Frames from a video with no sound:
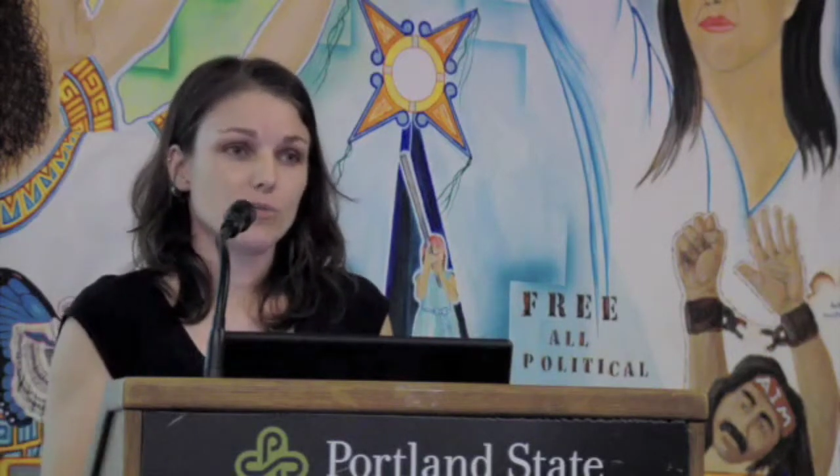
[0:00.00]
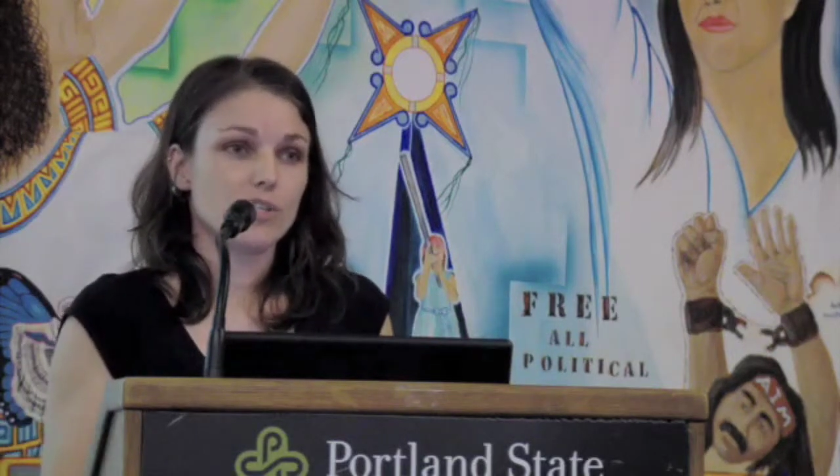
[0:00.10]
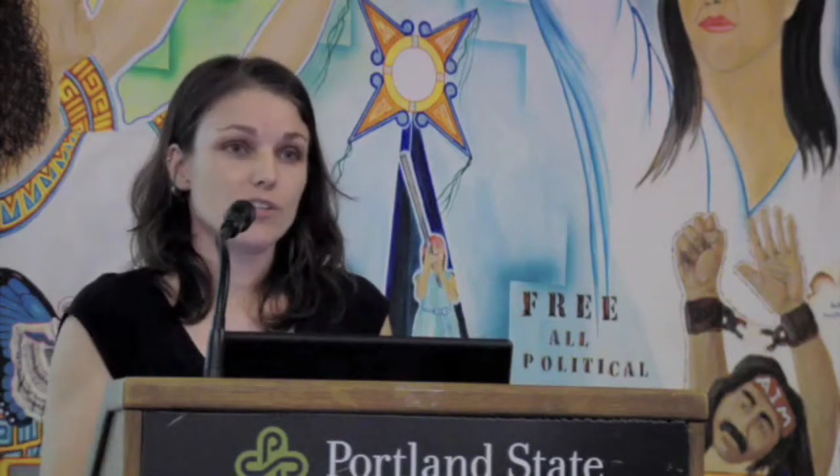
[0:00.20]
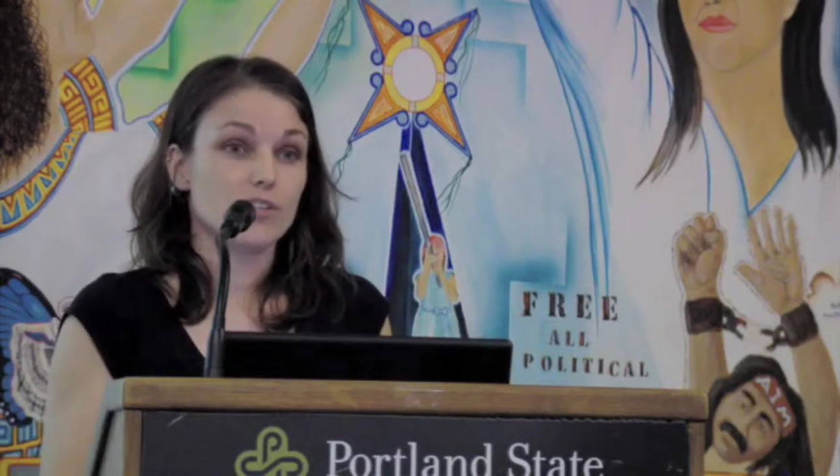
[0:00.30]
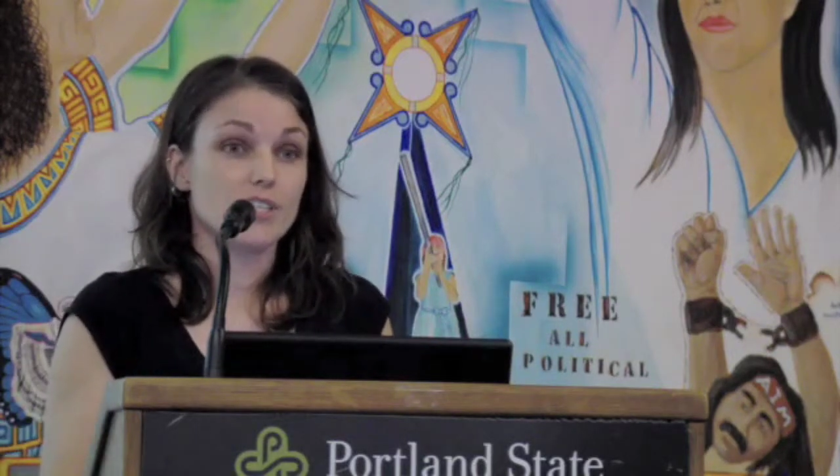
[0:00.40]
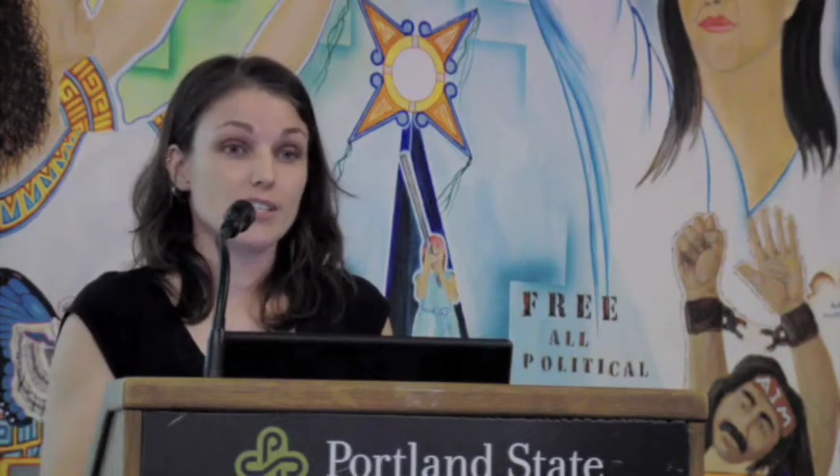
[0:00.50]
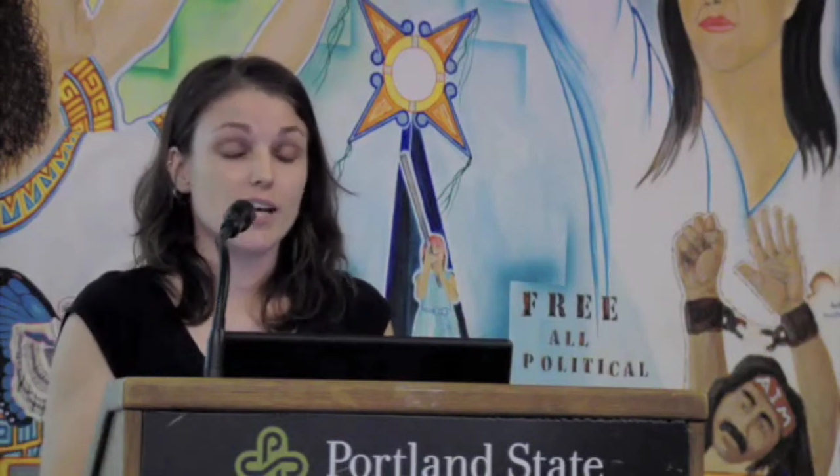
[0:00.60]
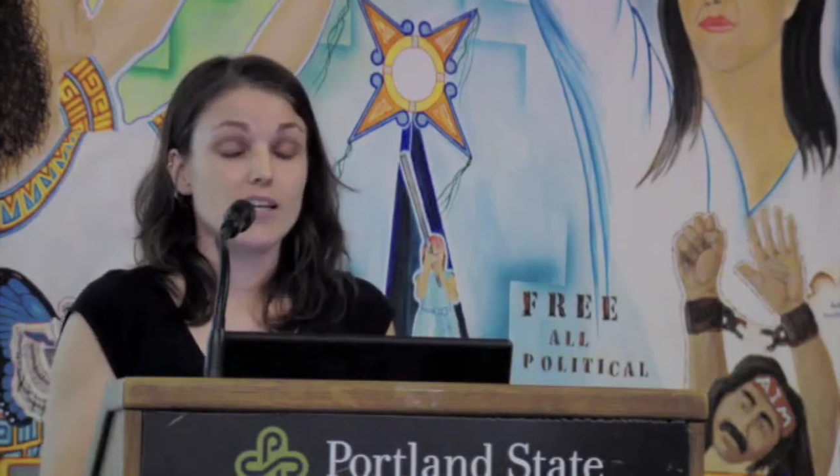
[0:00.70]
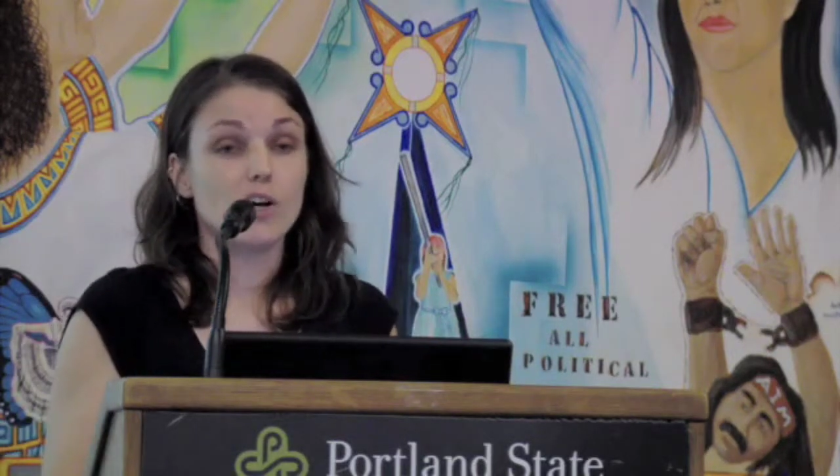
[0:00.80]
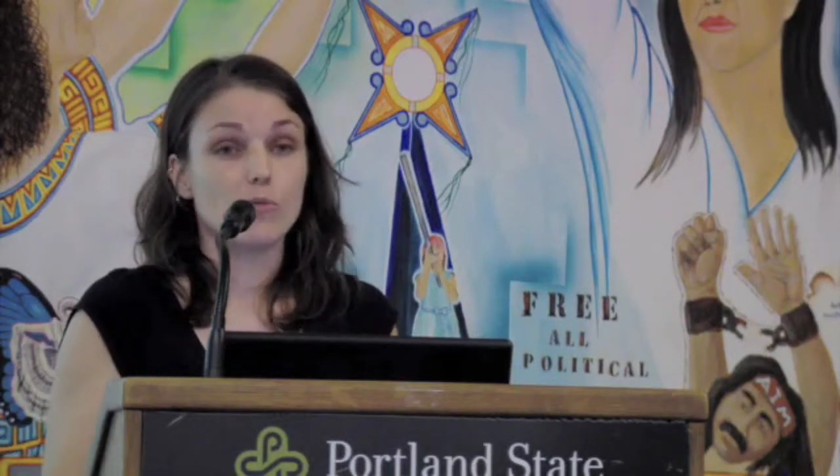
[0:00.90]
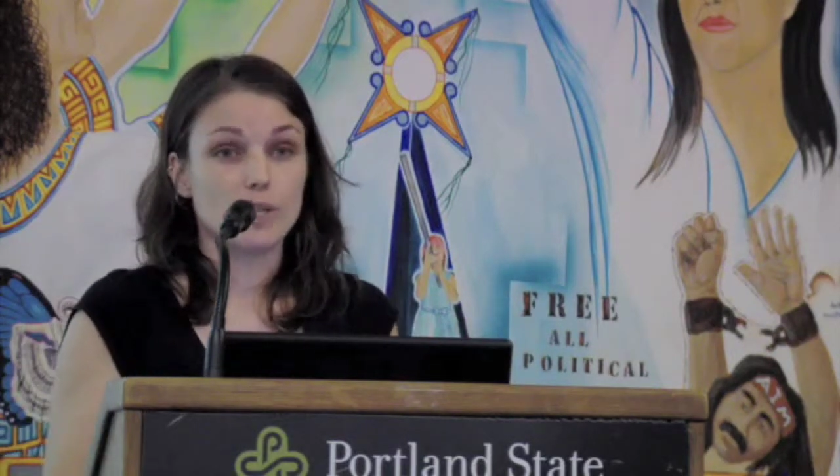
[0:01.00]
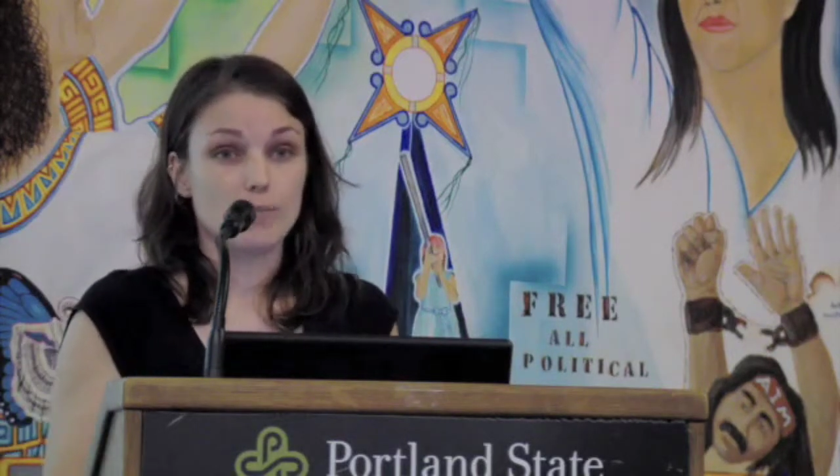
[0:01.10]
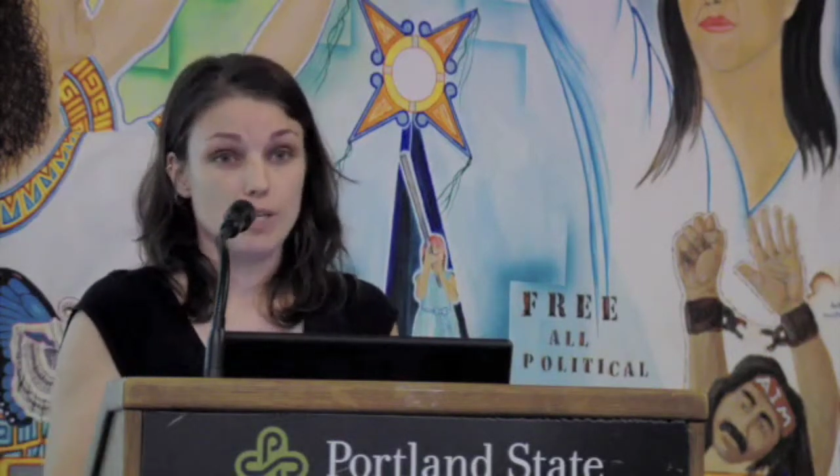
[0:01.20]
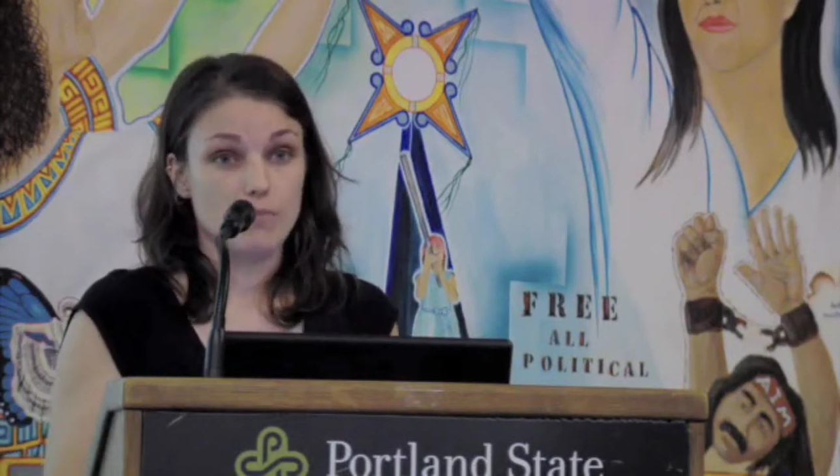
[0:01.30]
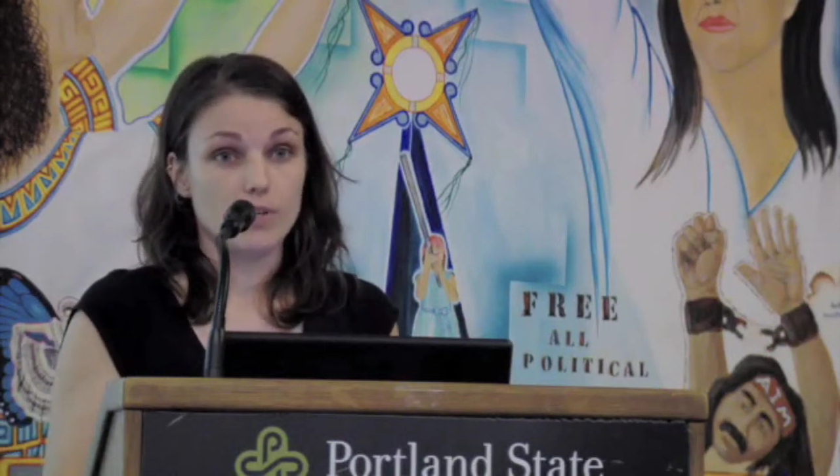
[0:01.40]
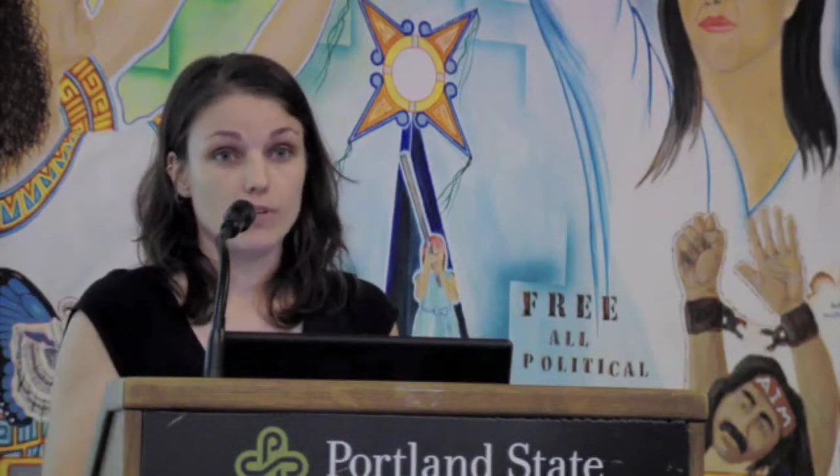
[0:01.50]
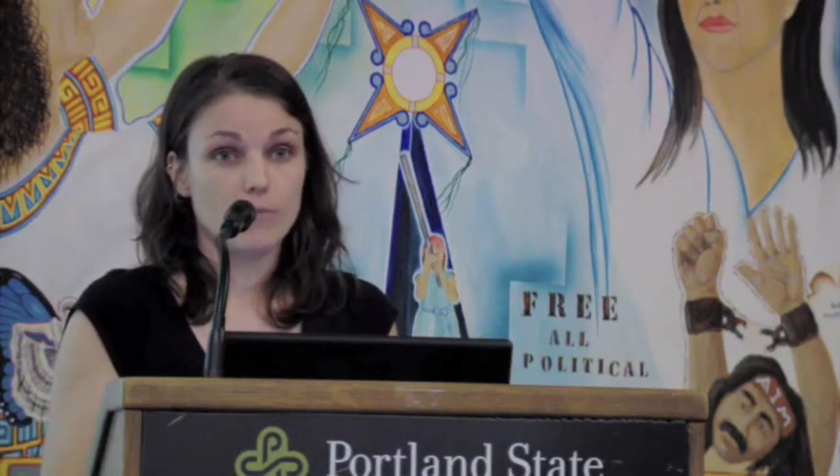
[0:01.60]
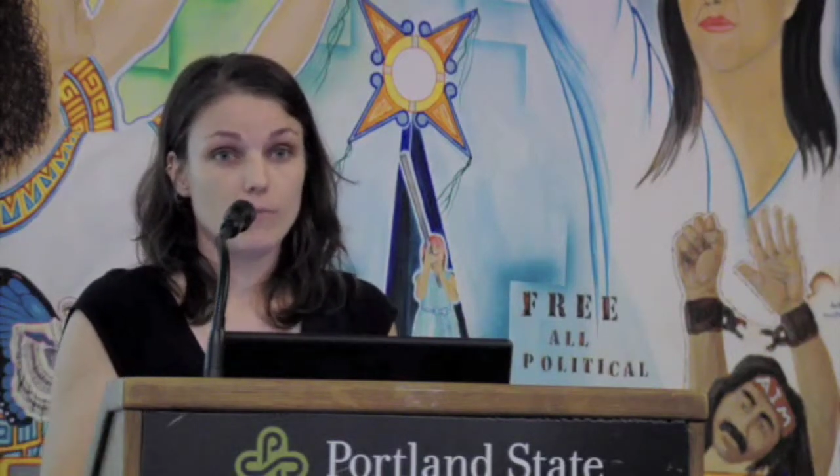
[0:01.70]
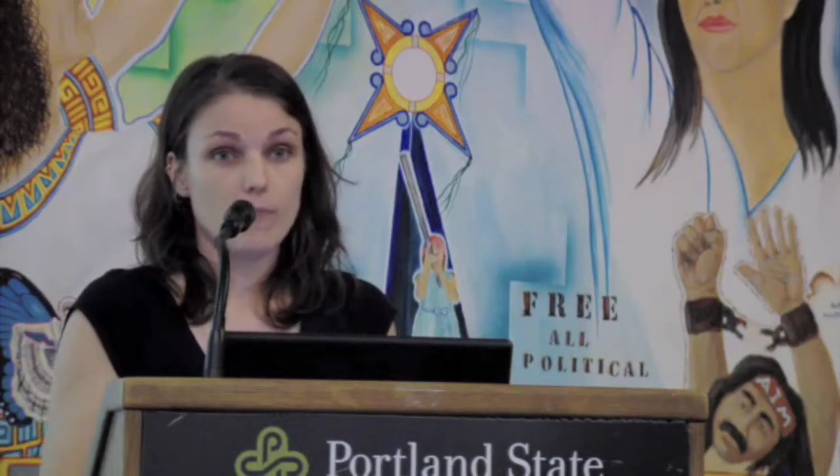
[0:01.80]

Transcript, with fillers: research is not helping people.